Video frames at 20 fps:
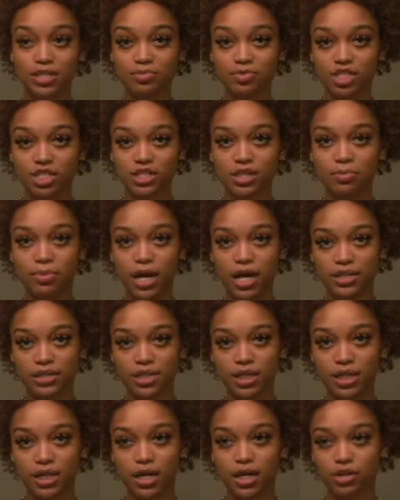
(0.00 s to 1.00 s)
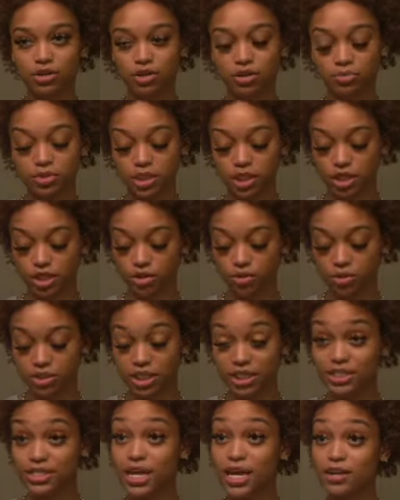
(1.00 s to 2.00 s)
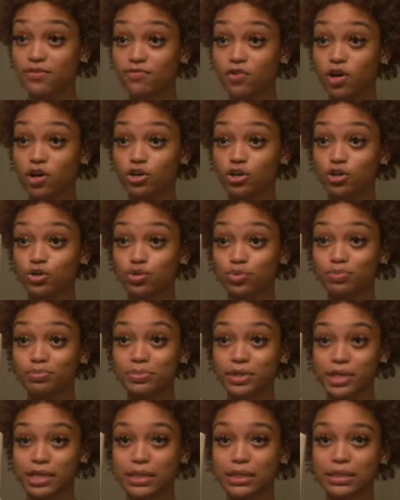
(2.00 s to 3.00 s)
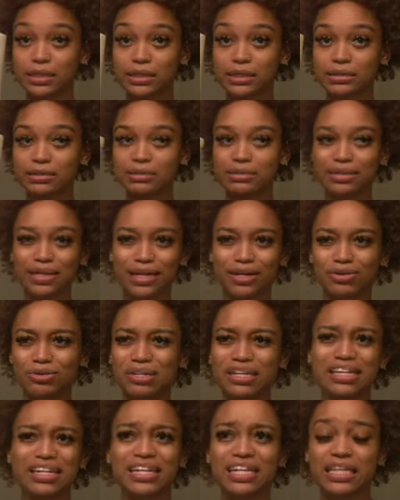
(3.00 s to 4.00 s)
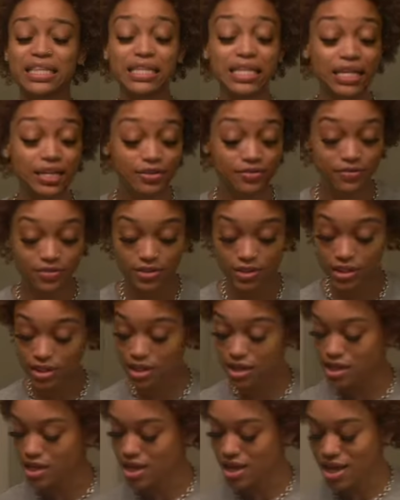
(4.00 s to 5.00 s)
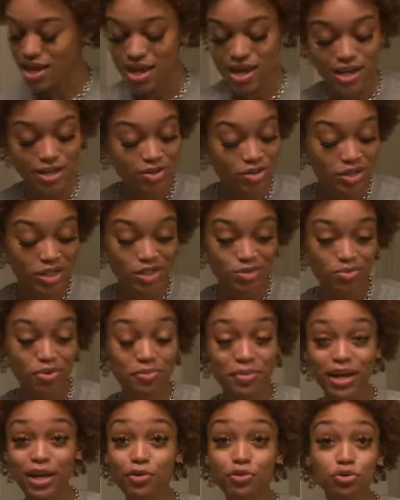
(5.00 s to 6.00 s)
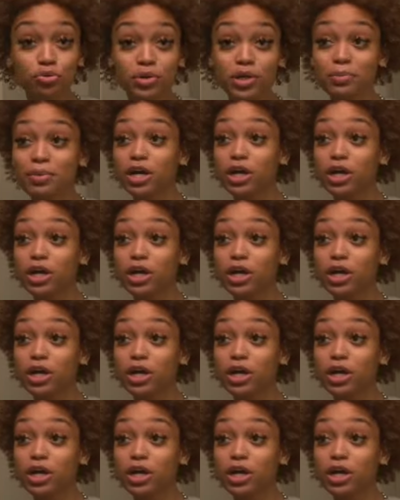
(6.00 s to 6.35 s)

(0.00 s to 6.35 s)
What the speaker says: I'm just depositing color, I'm just gonna use a 10 volume because I don't need any lift. I don't need to put my hair through